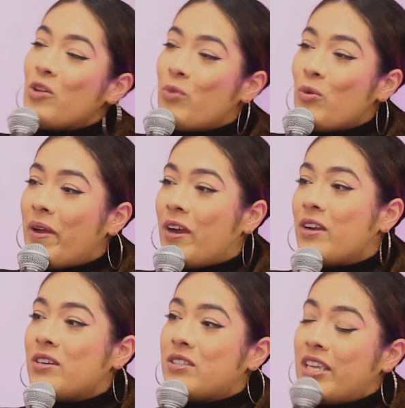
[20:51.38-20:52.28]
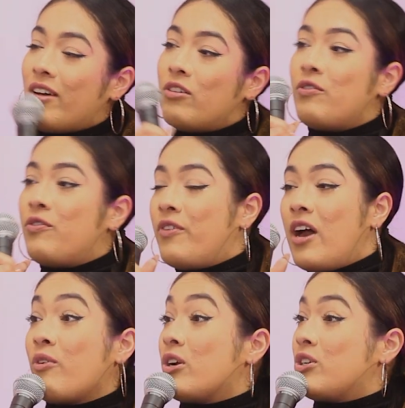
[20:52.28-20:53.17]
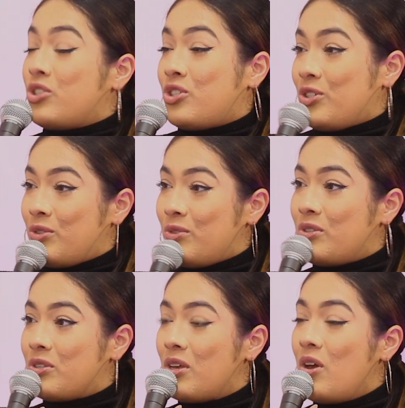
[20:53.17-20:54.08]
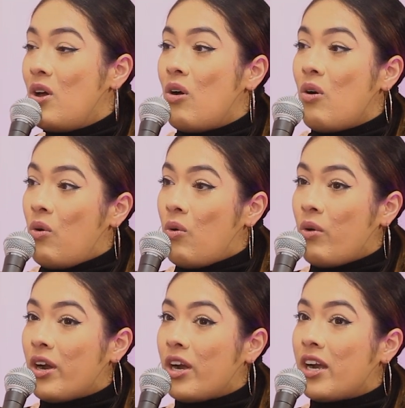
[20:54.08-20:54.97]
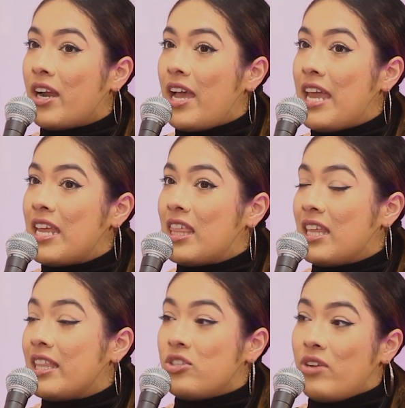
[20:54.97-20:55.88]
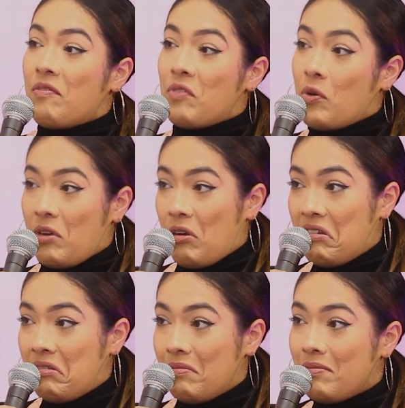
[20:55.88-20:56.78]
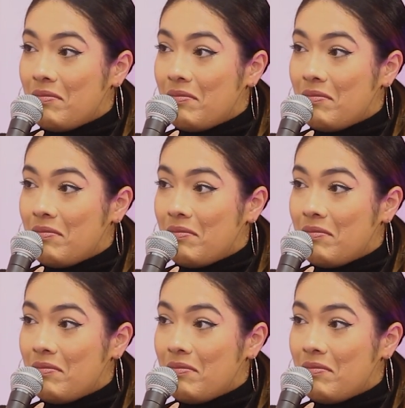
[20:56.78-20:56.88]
do you prepare yourself for a shoot or anything that you have going on?